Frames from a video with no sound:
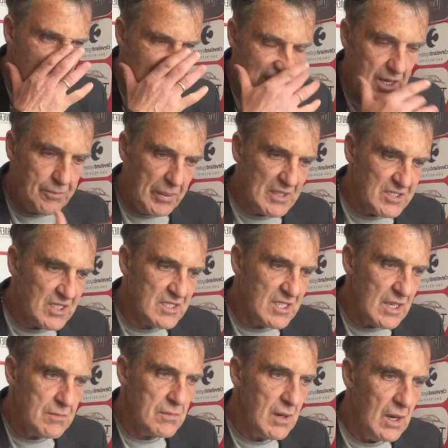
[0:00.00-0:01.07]
He picks a
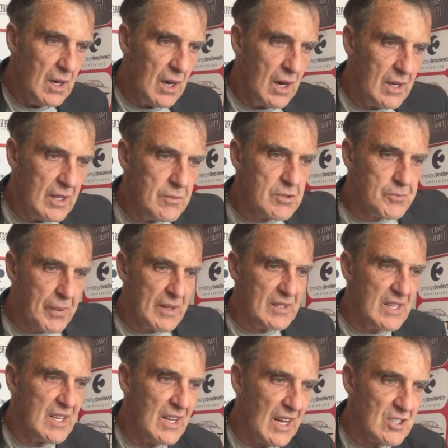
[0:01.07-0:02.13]
team, and he was picking
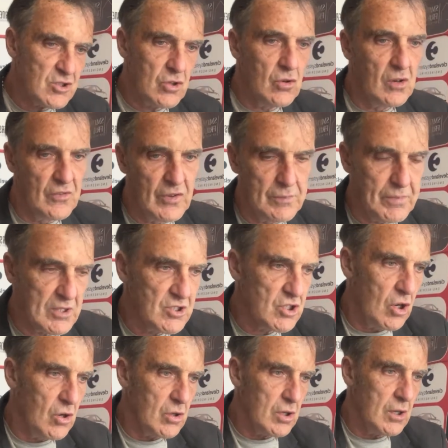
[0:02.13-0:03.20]
Ian Ashall over
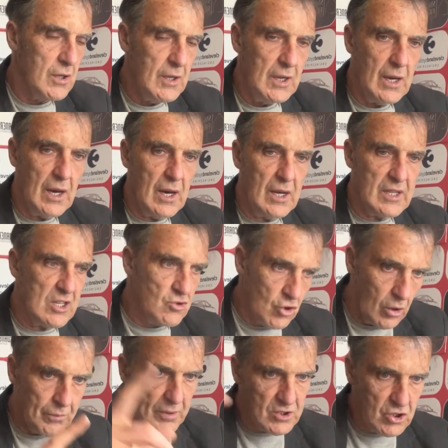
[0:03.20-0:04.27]
Bazog, and he
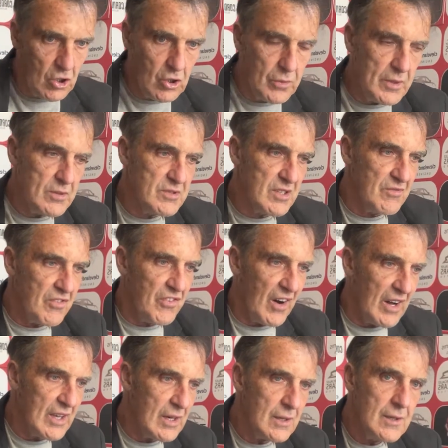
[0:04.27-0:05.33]
dropped Bazog when he was on
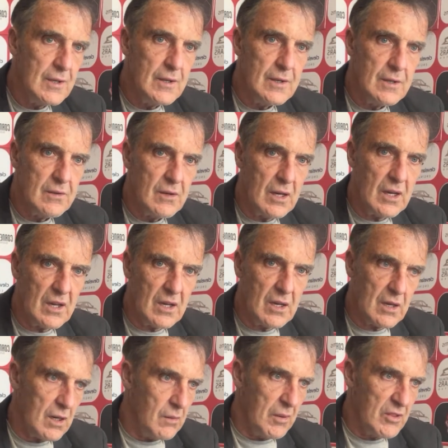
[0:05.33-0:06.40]
fire
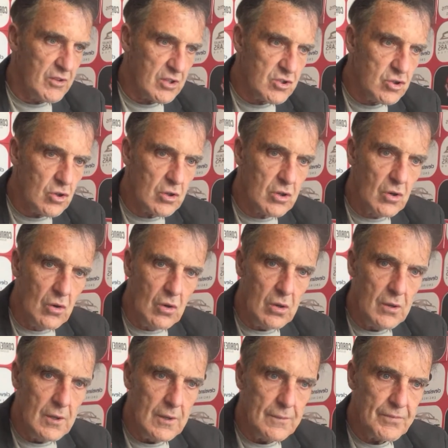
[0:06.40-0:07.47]
a month or two
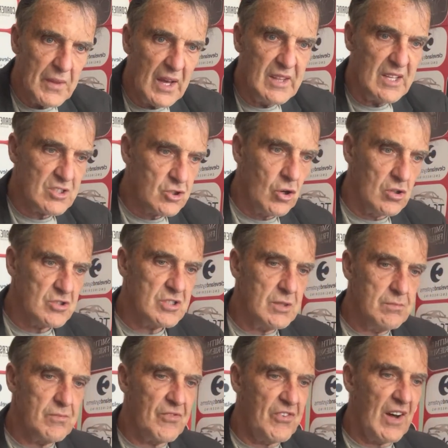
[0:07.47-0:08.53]
ago. And this
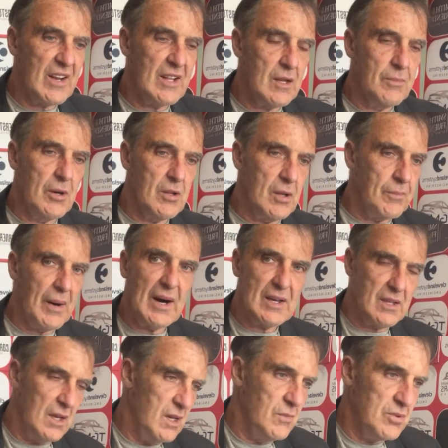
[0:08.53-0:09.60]
constant fanning about the
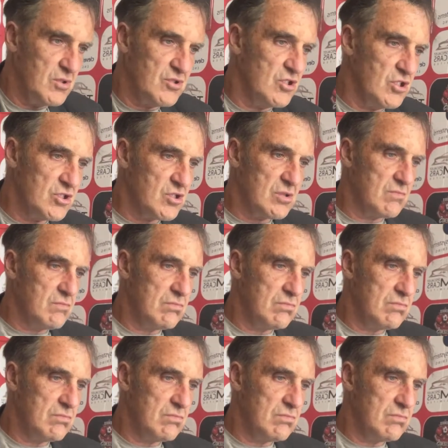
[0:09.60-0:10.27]
back, it was just